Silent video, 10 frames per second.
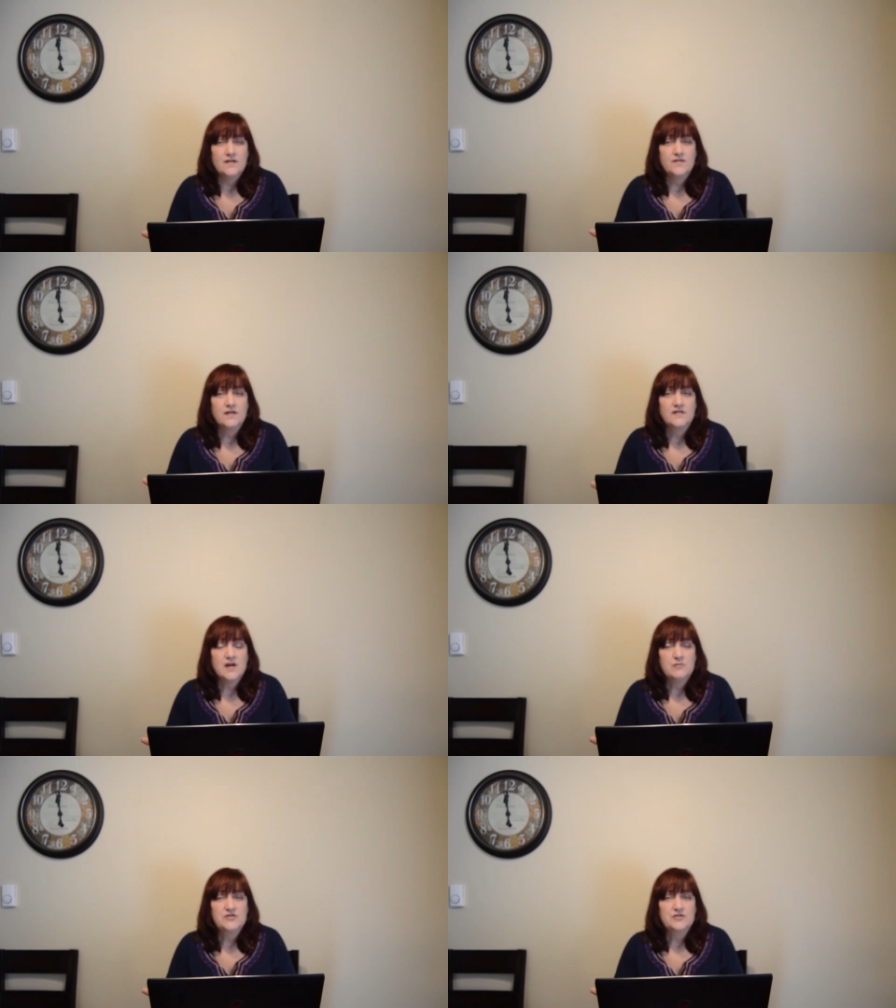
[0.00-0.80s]
the
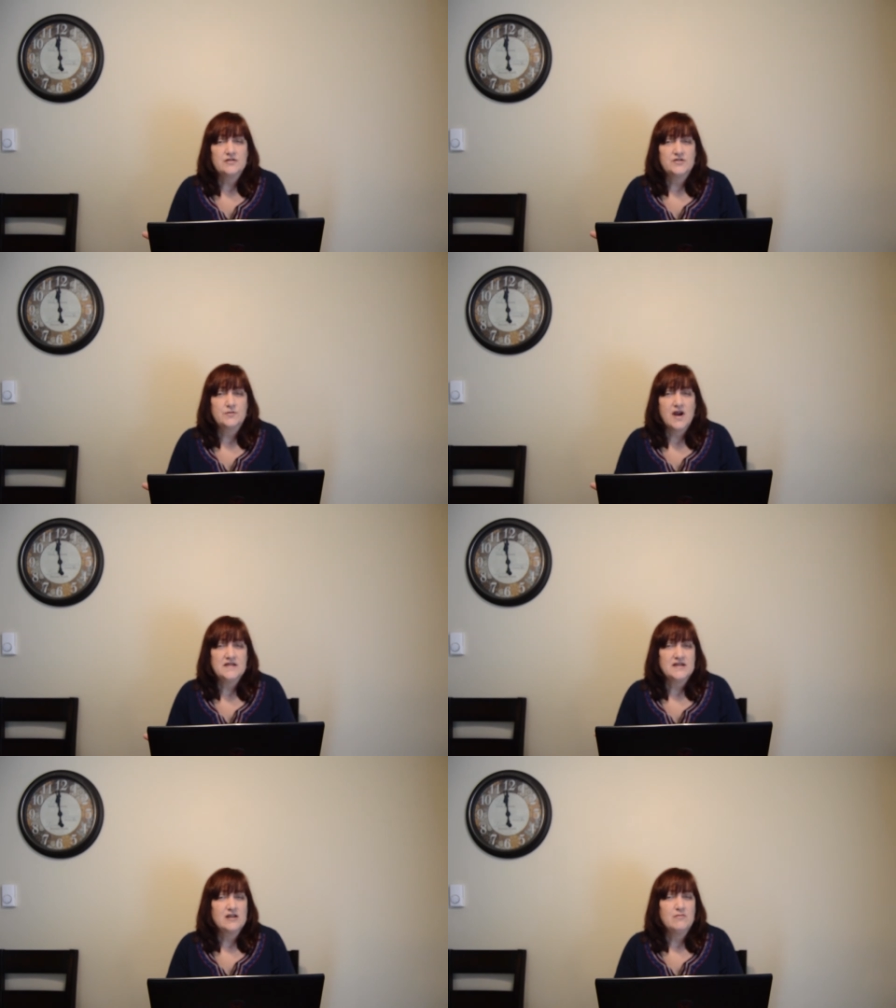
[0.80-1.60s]
temperature is
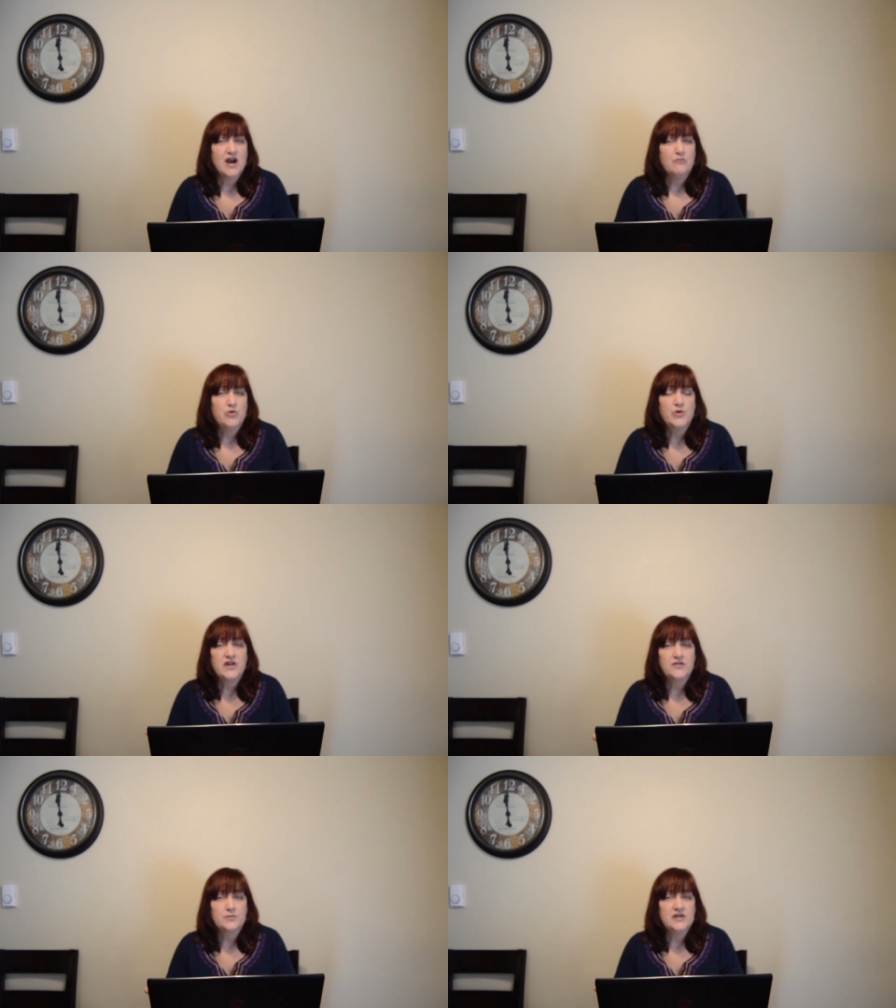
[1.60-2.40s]
rising about
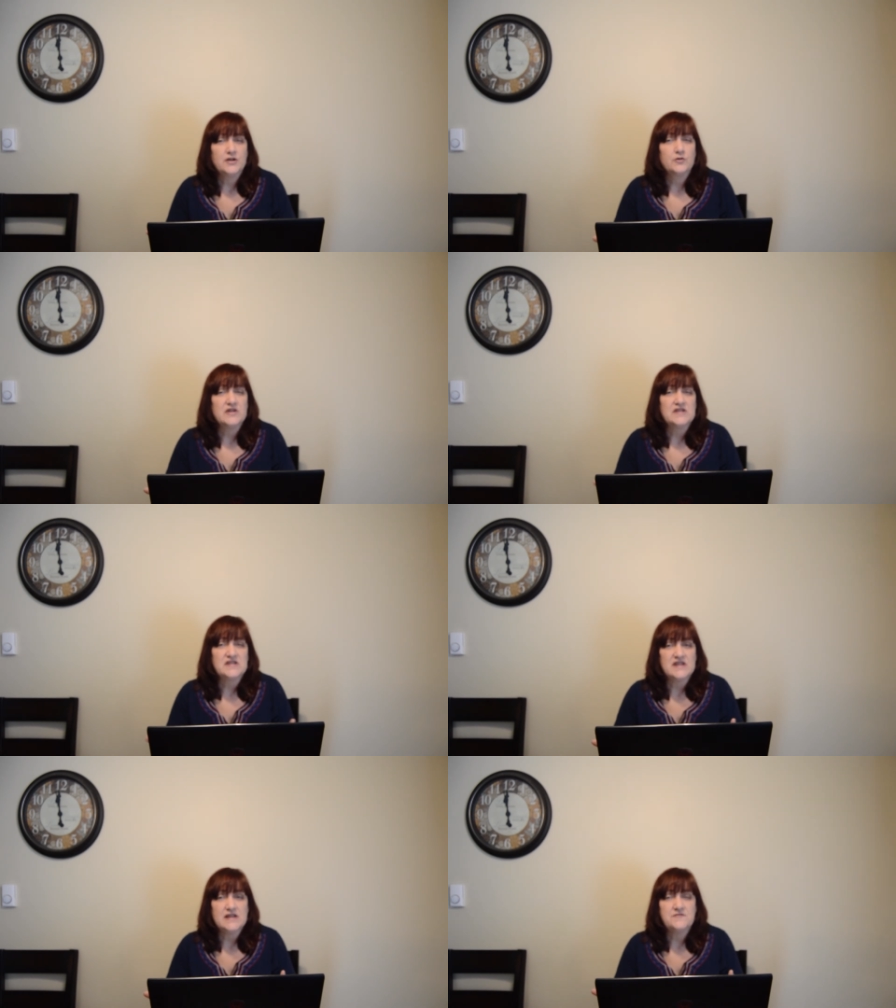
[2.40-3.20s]
0.3 degrees
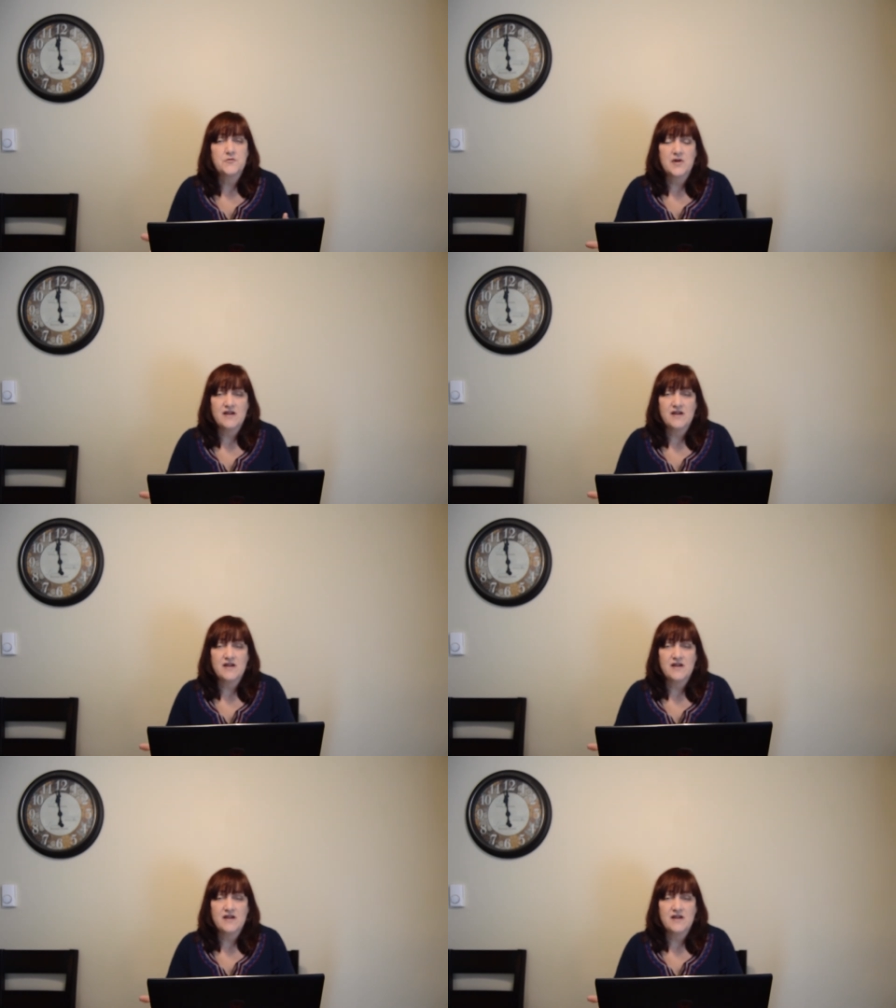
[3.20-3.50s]
C for